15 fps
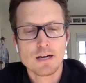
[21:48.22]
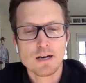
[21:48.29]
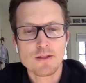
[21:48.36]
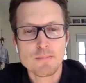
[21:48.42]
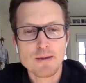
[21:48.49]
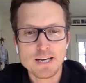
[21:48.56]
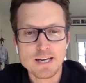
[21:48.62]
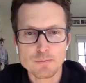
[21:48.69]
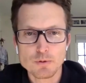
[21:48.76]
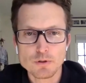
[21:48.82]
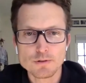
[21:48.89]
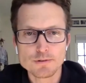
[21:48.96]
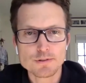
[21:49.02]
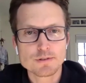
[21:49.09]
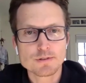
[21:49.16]
Uh, the
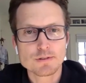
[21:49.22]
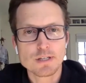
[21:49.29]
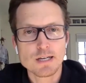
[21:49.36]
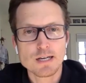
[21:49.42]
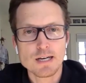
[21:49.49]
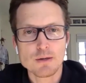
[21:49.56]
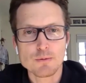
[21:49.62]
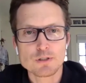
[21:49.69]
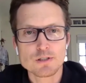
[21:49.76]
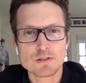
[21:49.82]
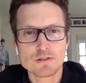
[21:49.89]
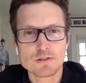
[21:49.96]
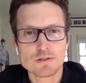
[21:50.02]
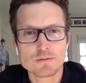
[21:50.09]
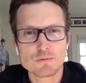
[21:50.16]
Mandibles, uh, which
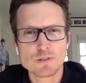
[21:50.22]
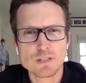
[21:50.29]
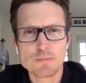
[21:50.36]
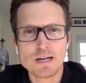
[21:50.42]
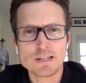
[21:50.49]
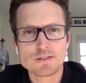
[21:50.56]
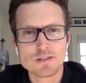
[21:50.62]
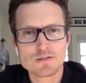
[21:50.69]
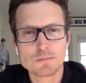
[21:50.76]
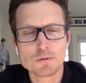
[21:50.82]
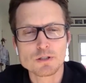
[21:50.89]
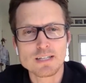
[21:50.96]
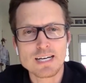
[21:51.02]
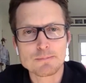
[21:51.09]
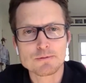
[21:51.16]
is really about
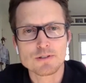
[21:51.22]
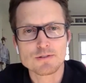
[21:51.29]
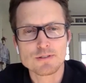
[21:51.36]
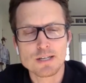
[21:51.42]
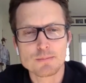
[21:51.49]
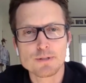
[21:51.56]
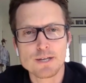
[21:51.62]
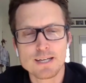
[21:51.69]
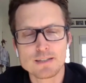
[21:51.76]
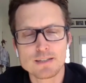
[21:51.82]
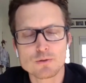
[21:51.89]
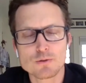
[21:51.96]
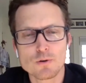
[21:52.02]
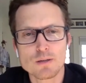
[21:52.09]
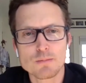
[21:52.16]
system collapse. It's not plague
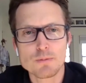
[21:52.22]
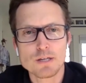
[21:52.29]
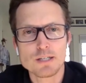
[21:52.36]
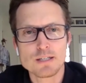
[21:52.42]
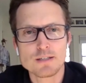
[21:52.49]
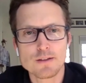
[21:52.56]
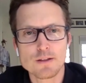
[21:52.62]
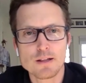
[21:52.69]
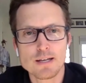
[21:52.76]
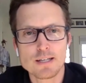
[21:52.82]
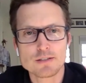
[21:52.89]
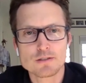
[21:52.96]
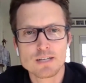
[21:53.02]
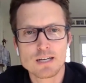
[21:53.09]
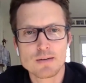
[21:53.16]
story, but
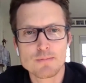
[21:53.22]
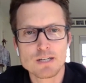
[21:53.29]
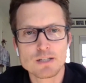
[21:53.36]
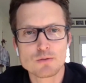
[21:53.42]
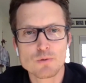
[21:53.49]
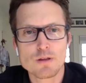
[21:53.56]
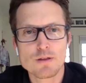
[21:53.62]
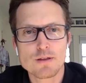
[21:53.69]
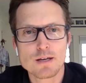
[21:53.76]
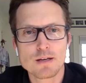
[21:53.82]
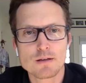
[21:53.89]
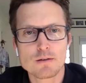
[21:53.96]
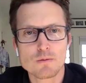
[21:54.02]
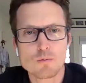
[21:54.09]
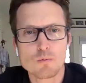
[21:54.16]
nonetheless kind of makes you rethink
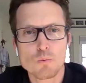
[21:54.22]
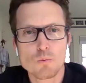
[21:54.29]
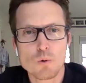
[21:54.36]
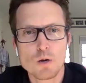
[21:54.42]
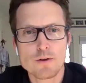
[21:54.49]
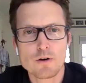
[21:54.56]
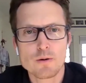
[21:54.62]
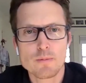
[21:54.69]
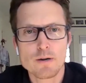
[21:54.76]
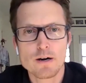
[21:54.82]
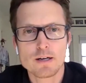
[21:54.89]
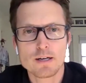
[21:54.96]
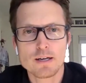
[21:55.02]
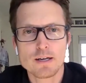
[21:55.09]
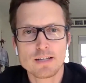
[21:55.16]
whether
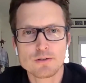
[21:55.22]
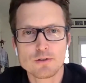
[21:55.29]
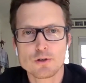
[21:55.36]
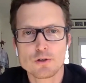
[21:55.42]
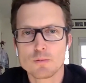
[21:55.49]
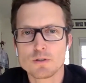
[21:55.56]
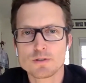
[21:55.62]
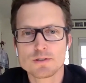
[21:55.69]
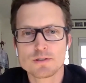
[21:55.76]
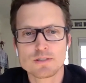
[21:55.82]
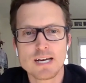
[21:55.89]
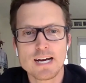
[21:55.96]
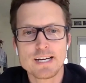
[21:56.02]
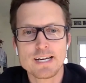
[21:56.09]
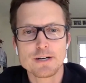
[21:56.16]
America has a durable
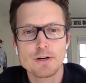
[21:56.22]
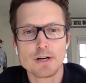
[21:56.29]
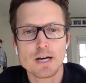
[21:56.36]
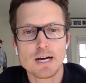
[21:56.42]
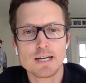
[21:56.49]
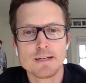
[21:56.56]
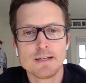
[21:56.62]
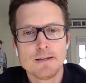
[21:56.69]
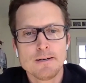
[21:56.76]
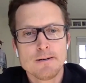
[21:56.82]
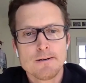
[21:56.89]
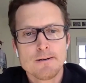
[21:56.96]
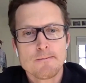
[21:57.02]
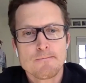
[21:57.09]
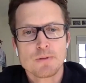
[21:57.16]
society or not.
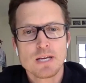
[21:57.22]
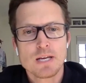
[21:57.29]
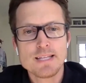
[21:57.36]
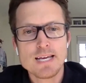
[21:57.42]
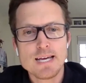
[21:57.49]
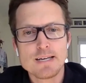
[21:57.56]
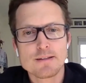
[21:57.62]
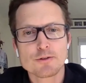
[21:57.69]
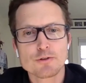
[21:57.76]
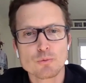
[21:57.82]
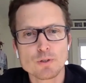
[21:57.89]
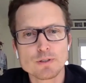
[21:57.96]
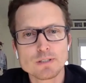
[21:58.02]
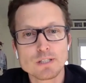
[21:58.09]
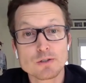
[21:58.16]
And then there's a
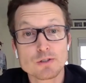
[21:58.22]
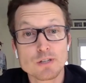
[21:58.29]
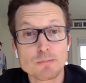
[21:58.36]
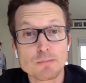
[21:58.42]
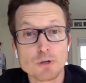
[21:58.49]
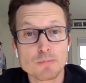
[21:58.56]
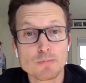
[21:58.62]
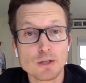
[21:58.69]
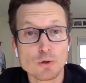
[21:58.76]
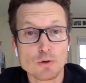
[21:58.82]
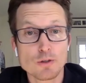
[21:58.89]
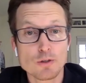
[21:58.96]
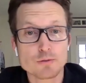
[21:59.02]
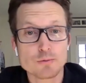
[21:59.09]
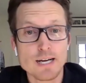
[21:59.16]
really interesting book by
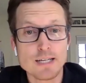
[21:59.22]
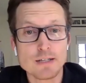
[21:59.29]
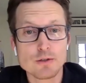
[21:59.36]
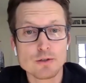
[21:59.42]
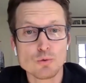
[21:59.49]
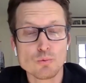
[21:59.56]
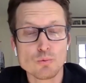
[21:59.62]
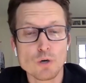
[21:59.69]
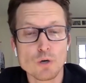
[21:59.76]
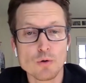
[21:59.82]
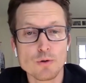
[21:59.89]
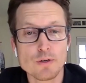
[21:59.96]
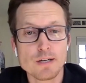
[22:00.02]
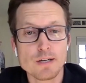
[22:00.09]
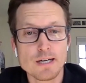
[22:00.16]
Lawrence Wright, who
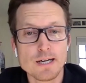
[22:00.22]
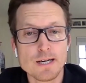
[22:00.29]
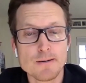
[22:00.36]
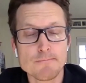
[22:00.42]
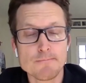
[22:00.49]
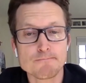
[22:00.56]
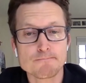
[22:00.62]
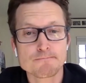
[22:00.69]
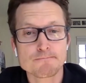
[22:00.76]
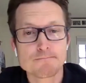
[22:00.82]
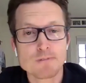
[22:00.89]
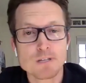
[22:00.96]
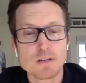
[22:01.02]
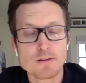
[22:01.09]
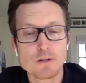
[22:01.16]
wrote um,
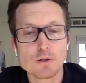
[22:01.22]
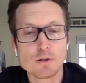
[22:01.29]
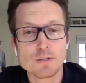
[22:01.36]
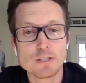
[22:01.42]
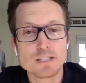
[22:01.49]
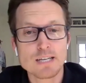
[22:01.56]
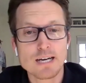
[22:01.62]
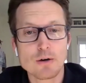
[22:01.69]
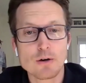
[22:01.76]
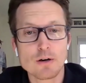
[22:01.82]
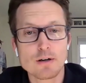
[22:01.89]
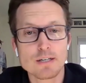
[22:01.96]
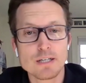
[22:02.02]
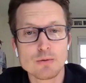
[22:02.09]
The Looming Tower.